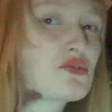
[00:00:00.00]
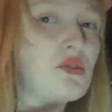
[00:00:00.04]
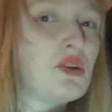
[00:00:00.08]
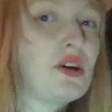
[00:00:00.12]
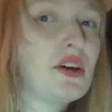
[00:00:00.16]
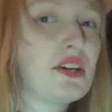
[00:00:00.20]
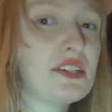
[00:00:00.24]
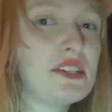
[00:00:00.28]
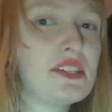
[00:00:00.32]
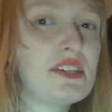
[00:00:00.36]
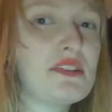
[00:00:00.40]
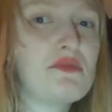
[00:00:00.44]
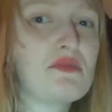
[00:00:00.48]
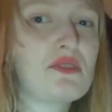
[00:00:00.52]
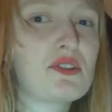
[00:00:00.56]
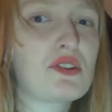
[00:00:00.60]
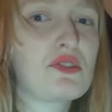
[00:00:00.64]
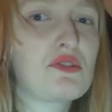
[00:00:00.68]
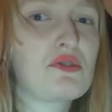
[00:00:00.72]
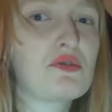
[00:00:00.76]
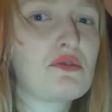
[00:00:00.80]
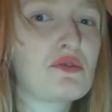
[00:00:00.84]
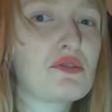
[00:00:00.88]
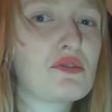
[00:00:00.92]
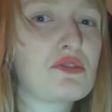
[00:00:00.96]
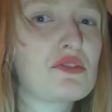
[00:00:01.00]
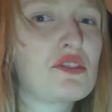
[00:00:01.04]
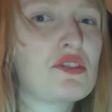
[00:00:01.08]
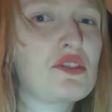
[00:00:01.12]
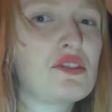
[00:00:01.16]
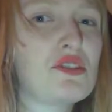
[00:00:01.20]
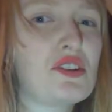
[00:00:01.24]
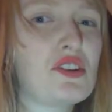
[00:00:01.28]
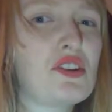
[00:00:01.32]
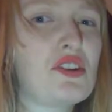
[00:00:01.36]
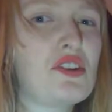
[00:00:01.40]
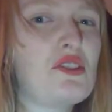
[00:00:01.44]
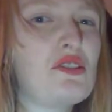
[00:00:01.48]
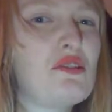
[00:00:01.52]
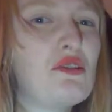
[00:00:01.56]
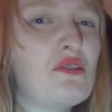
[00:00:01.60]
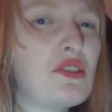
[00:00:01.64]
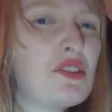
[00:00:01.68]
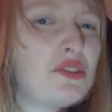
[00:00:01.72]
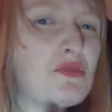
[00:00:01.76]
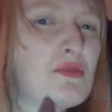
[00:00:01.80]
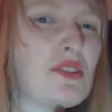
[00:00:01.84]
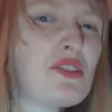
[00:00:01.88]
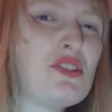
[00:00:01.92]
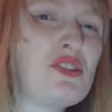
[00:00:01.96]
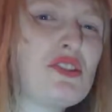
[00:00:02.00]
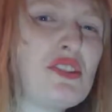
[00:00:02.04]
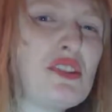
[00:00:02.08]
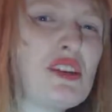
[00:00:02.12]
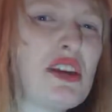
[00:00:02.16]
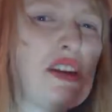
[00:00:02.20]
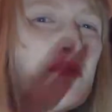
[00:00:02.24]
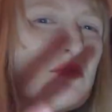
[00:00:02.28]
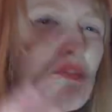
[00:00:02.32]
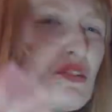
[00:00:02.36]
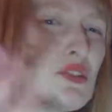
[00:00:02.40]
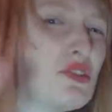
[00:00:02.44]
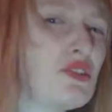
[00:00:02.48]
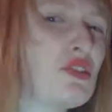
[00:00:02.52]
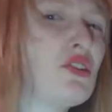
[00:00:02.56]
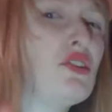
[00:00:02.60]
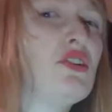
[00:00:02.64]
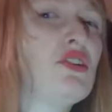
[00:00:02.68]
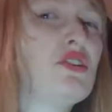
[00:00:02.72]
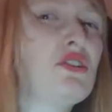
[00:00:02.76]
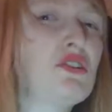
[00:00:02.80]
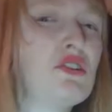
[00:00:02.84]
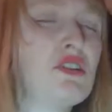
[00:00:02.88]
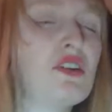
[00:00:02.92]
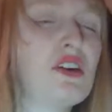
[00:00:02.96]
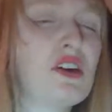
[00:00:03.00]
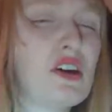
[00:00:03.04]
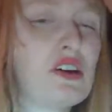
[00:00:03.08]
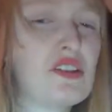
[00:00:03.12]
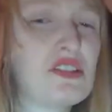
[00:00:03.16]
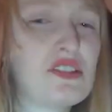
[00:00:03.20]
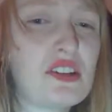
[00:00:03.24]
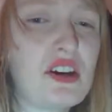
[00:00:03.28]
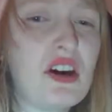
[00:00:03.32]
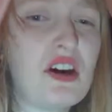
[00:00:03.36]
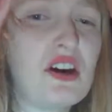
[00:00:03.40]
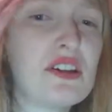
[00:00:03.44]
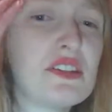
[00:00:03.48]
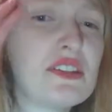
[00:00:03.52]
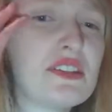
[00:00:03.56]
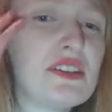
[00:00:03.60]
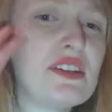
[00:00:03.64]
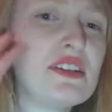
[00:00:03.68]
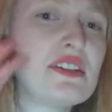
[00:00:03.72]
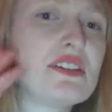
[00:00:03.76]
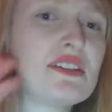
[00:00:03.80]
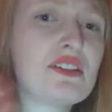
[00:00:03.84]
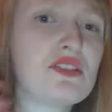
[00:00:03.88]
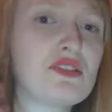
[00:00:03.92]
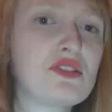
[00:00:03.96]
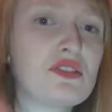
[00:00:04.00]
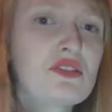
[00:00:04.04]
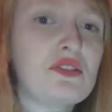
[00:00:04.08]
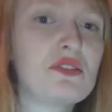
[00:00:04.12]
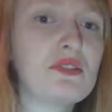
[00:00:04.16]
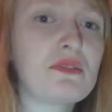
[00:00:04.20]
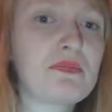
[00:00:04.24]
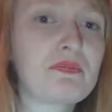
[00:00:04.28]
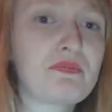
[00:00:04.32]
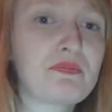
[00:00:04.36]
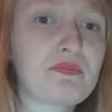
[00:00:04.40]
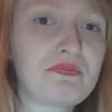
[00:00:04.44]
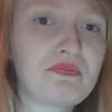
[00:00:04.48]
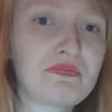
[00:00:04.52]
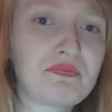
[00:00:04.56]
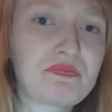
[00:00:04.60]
quite difficult to do, especially if you're not a scientist at all.